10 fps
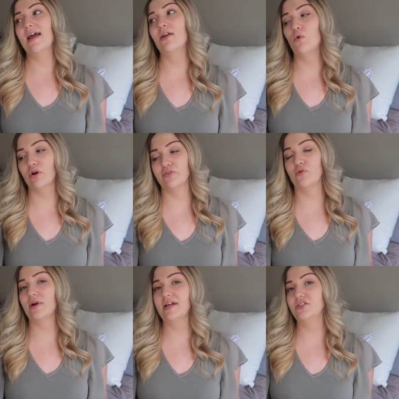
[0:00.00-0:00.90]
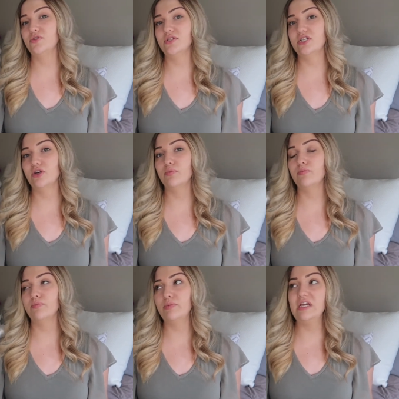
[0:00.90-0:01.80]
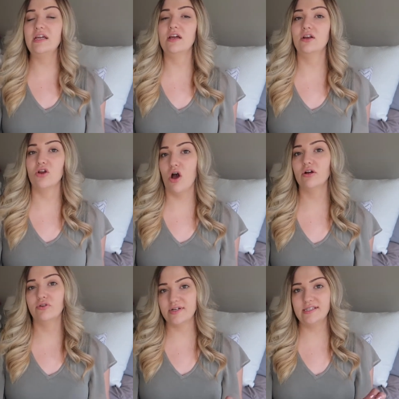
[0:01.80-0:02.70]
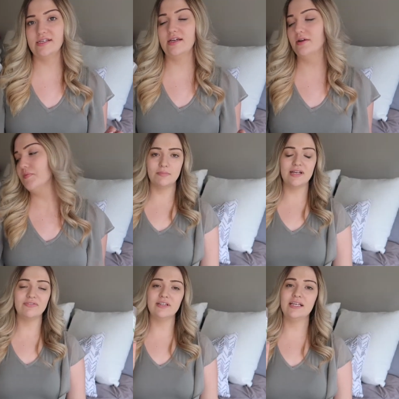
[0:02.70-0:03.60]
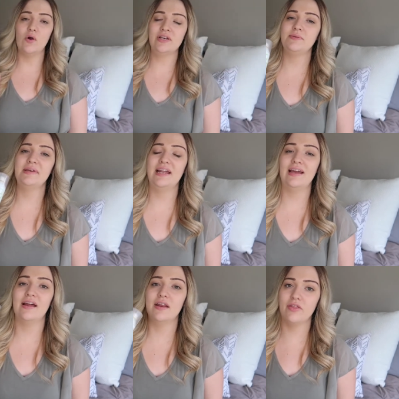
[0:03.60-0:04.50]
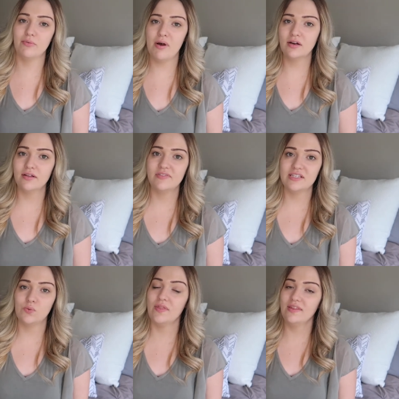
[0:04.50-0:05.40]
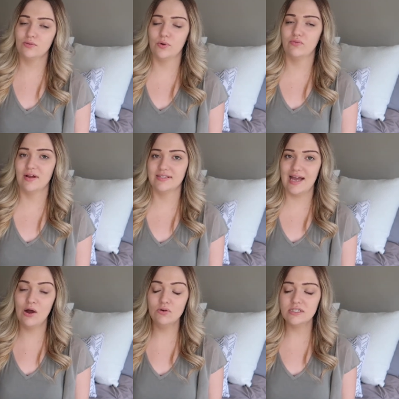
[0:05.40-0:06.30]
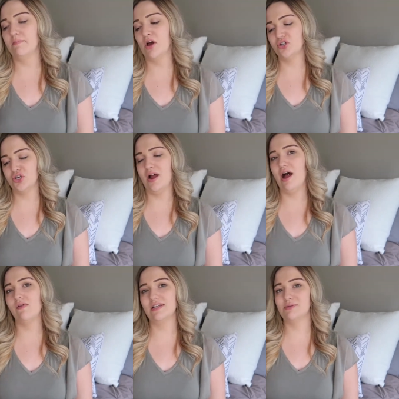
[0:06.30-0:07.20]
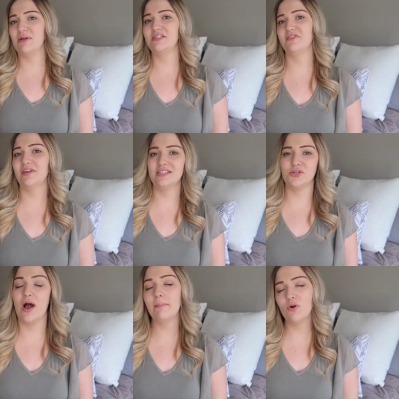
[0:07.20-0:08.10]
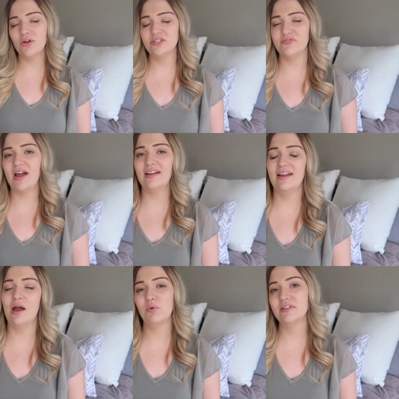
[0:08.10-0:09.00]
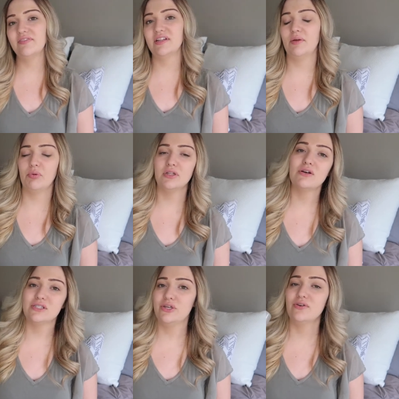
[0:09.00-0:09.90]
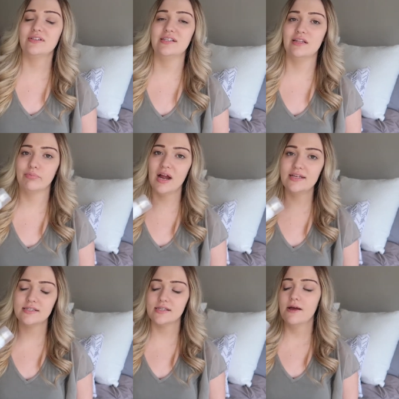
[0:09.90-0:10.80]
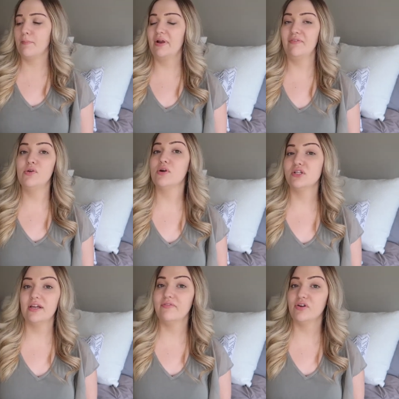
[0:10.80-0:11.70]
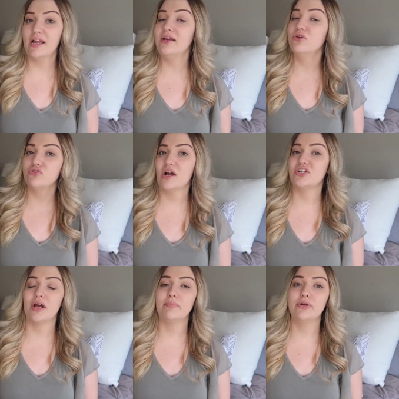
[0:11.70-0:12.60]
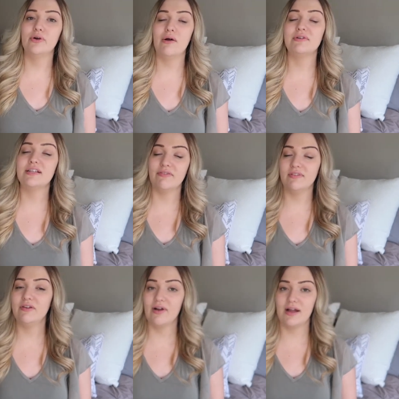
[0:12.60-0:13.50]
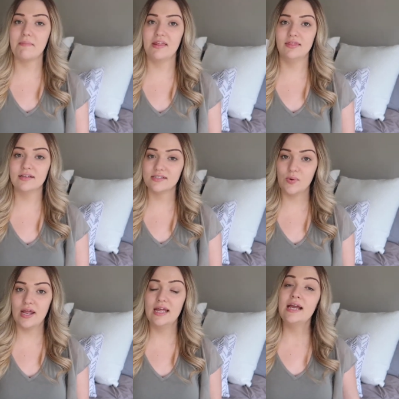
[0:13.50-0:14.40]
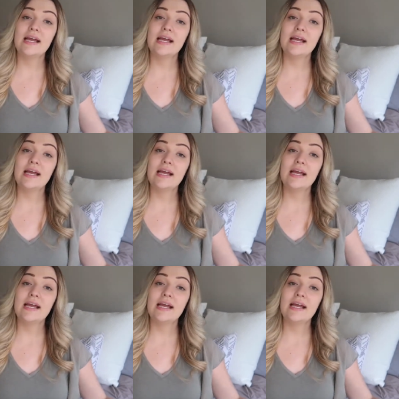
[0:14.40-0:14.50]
in order for it to still be not greasy. So I'm definitely going to be getting another bottle of this when this one runs out. I'm not sure how expensive it is, so I'm going to find it and I will leave a link below so you can see the price. But if you are looking for a new dry shampoo, I would definitely recommend this one.